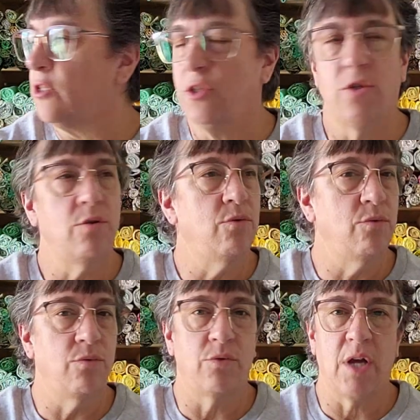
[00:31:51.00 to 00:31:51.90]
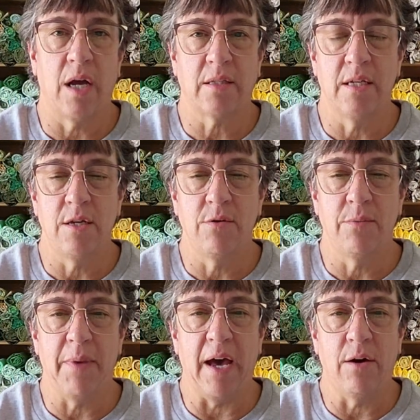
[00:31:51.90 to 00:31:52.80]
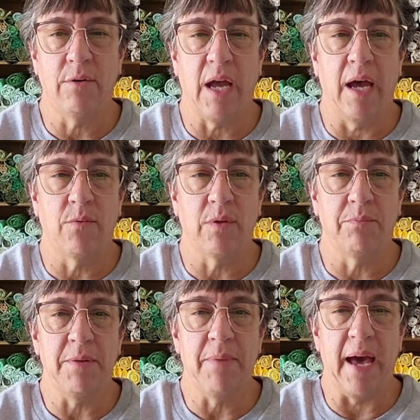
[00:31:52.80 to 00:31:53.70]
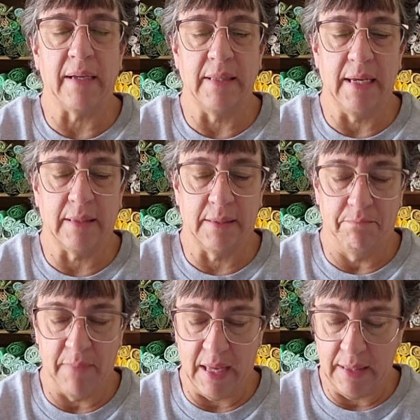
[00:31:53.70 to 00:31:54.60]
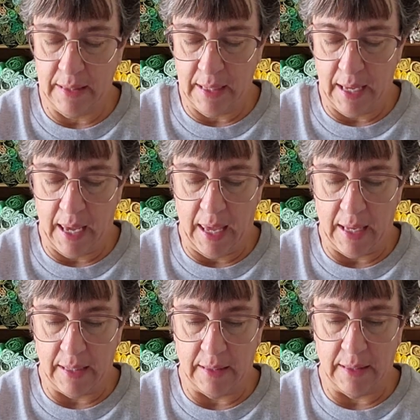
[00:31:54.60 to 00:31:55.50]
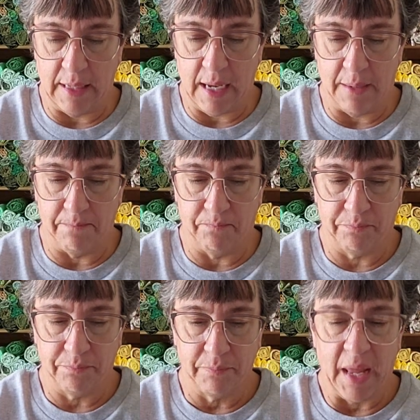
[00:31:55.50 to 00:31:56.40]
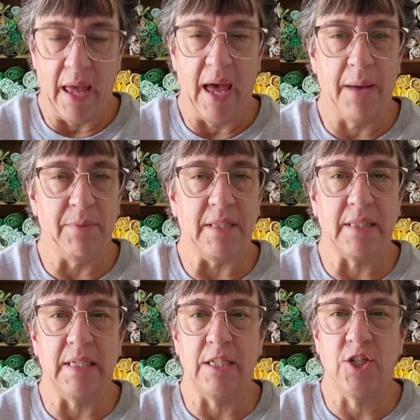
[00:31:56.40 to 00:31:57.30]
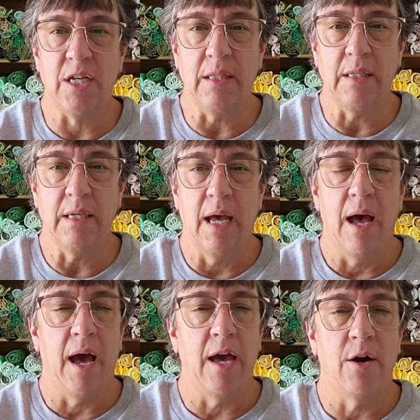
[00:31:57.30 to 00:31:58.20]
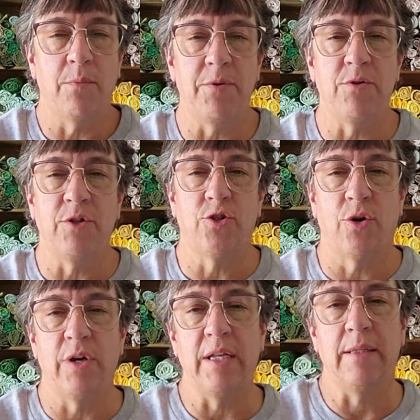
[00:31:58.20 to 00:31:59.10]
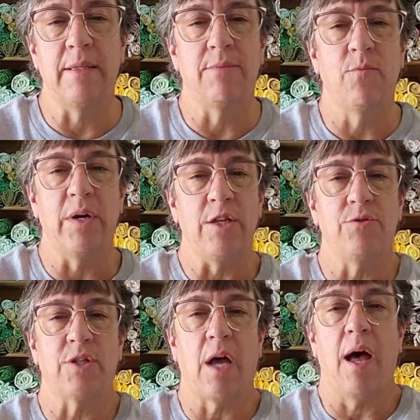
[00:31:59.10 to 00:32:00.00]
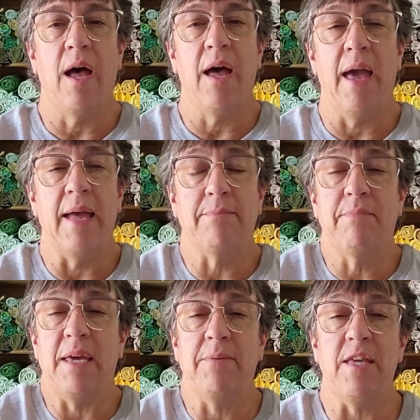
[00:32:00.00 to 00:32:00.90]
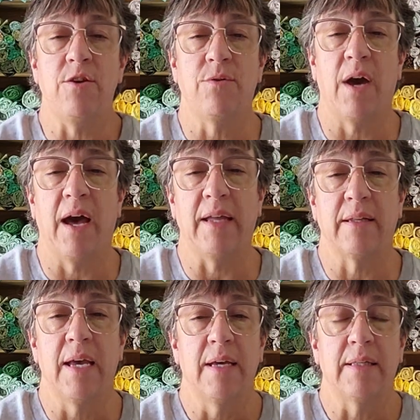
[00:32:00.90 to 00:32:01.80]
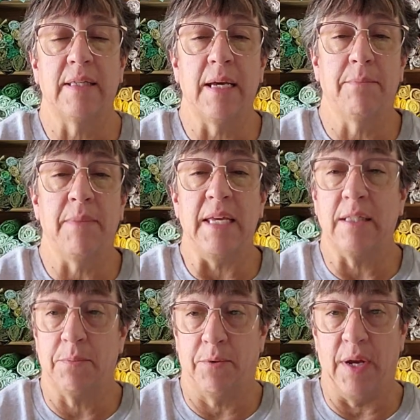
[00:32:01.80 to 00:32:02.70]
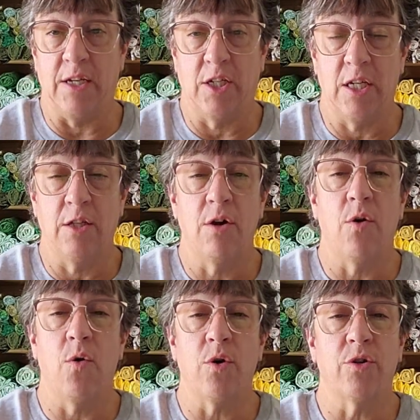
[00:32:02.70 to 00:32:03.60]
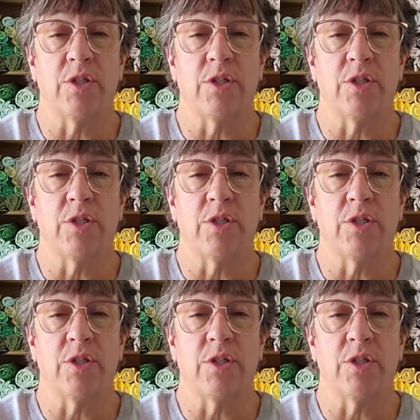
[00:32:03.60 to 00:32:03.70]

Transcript: to talk to you about. I will be back next month, and happy stitching. I hope you enjoyed what you saw, and maybe you got some inspiration or